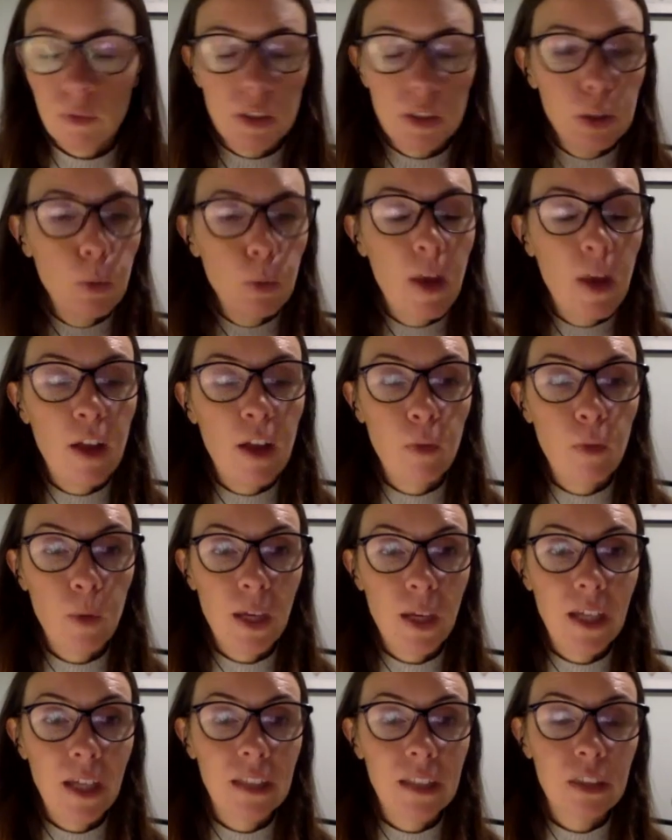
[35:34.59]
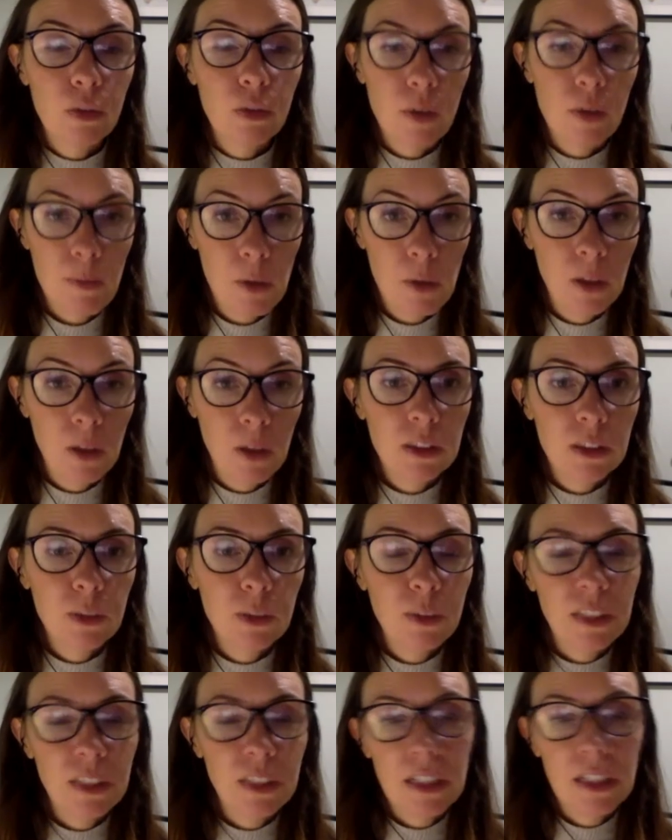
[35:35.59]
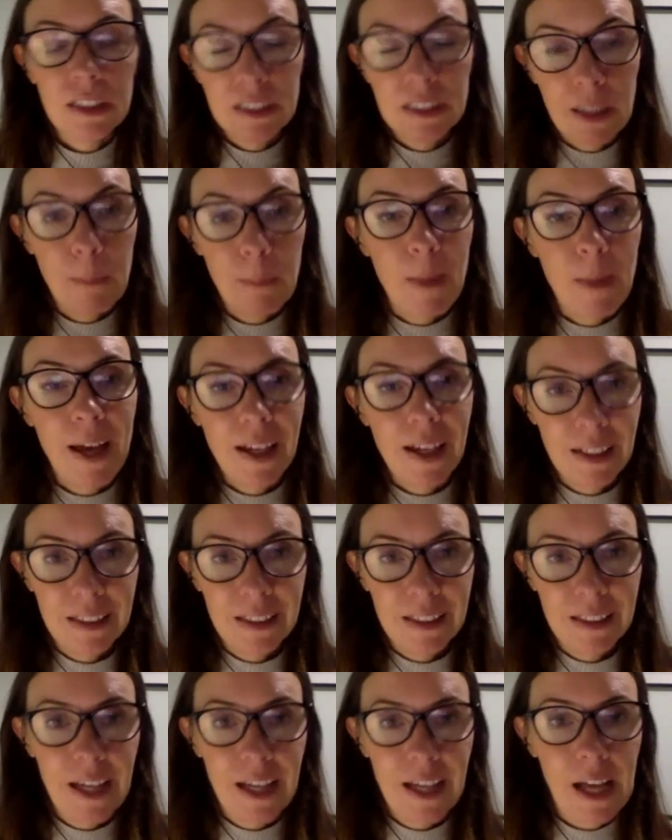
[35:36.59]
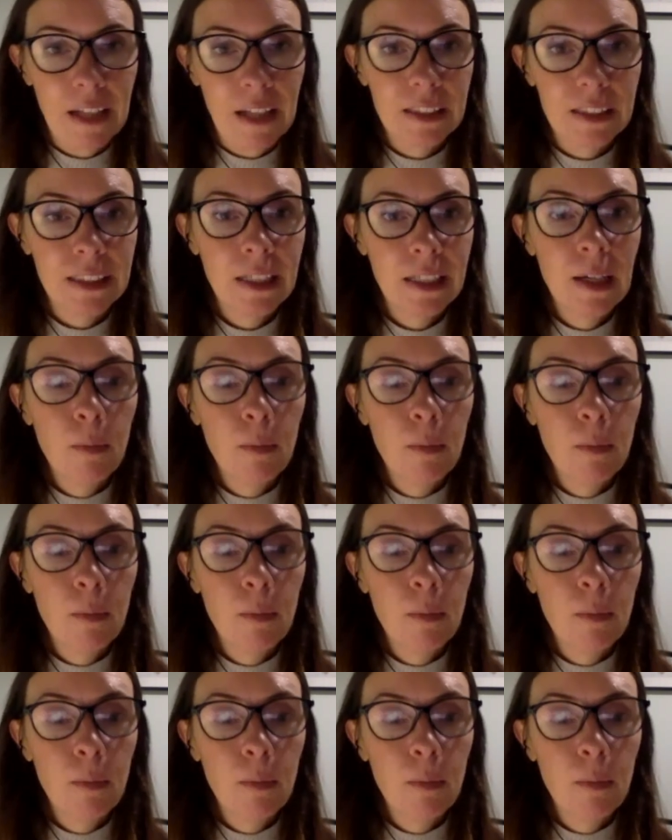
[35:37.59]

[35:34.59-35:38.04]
12 weeks three months we tend to step back and assess